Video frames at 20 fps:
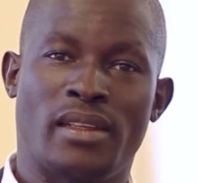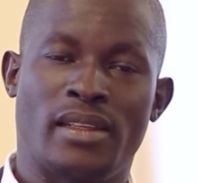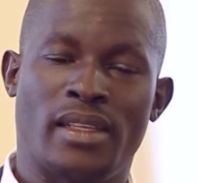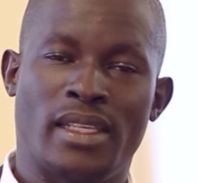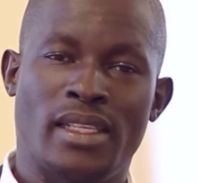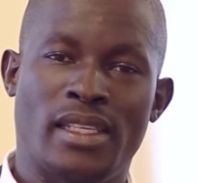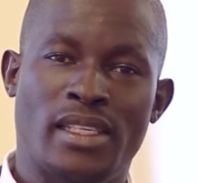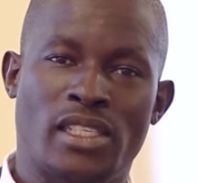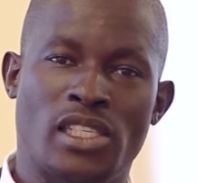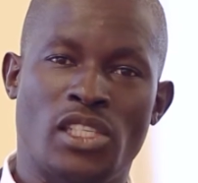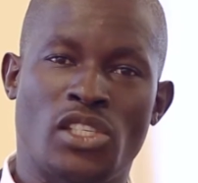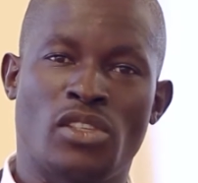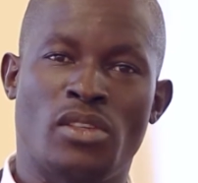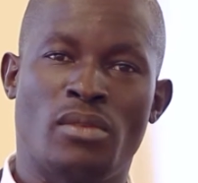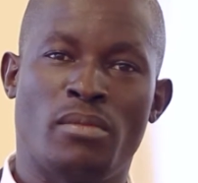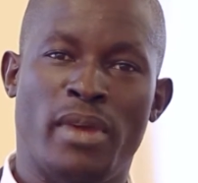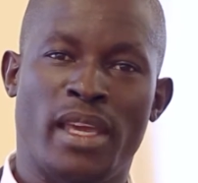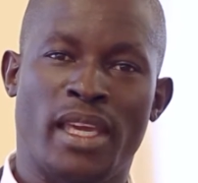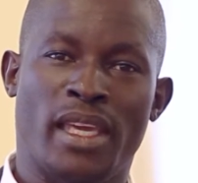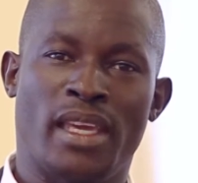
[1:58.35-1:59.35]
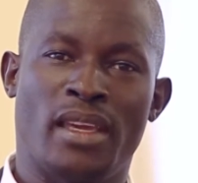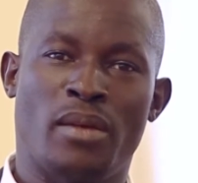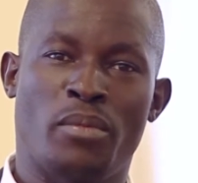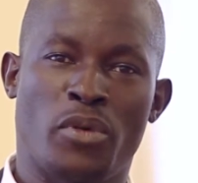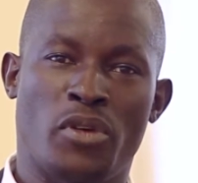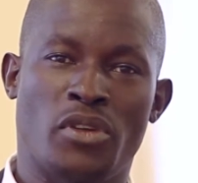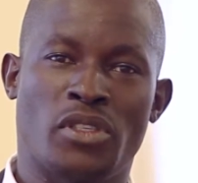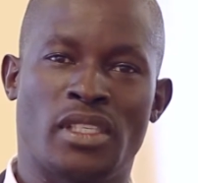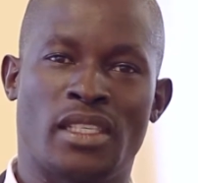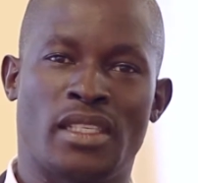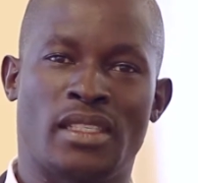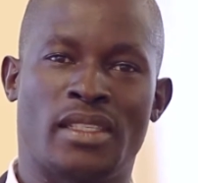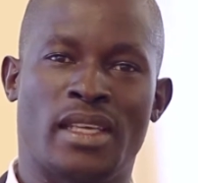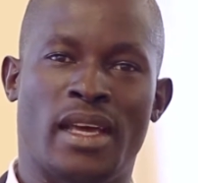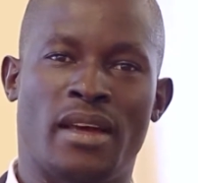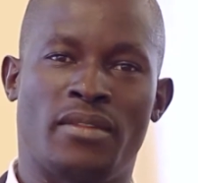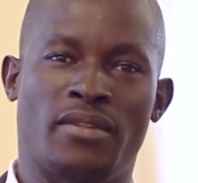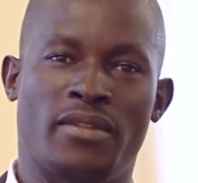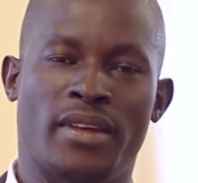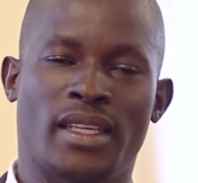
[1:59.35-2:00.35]
the decision-making process
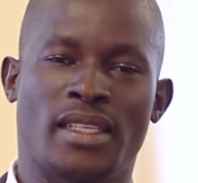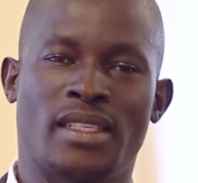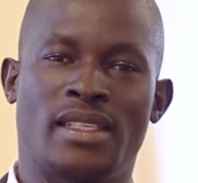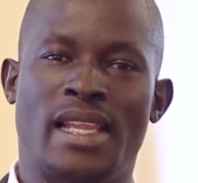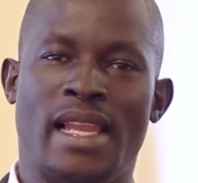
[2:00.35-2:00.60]
affect